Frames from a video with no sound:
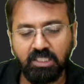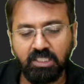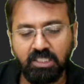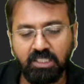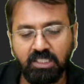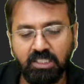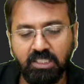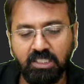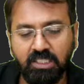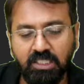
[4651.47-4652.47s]
So it's
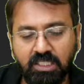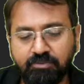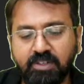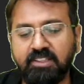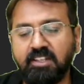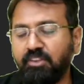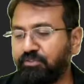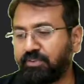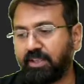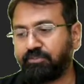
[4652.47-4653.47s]
going to be
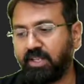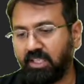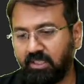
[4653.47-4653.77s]
1353.